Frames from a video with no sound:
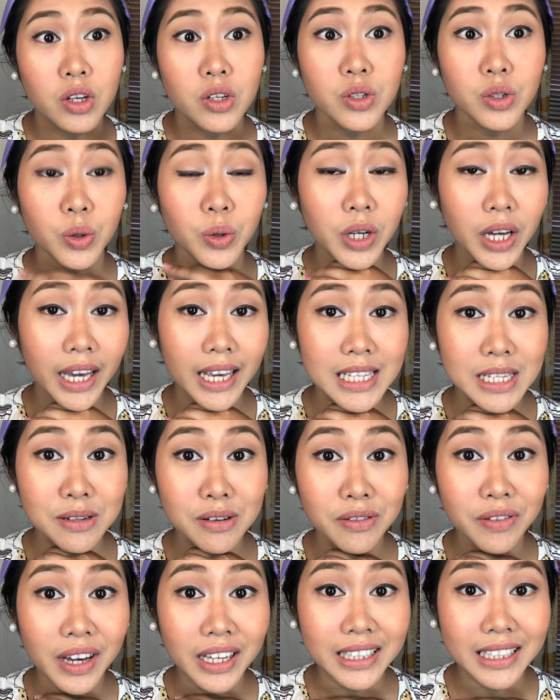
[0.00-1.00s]
So guys,
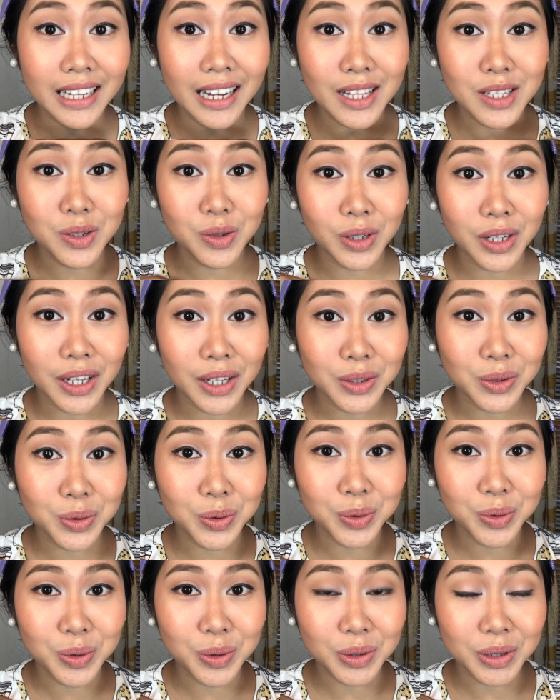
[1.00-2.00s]
i-finalize ko lang
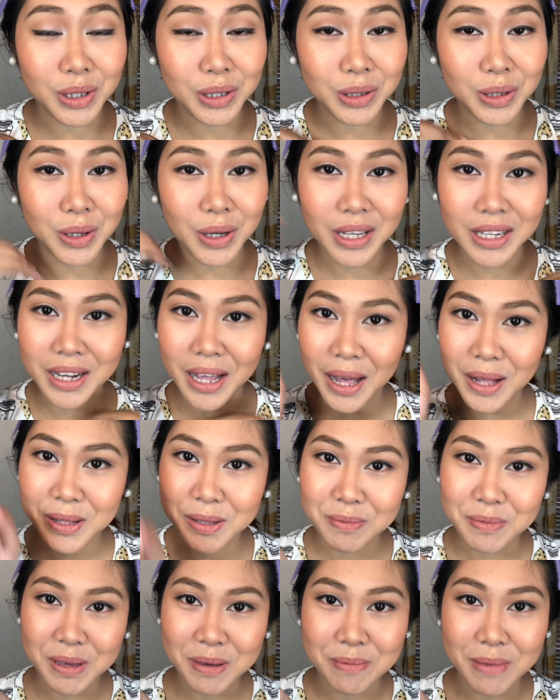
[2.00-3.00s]
tong look na to and
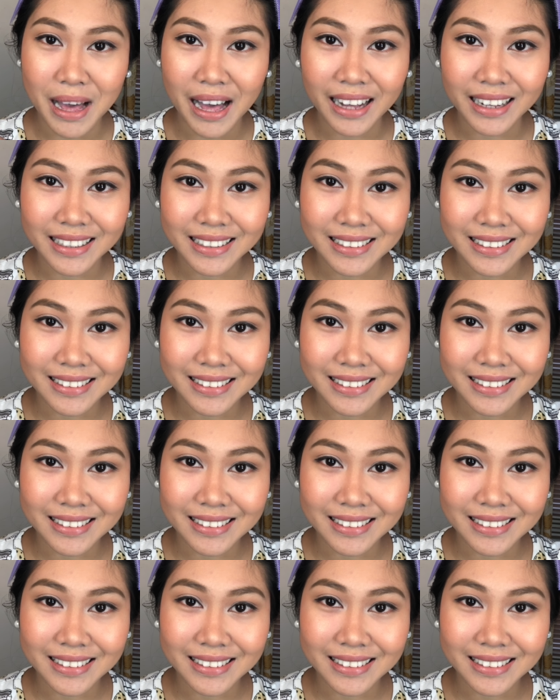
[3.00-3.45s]
I'll be back.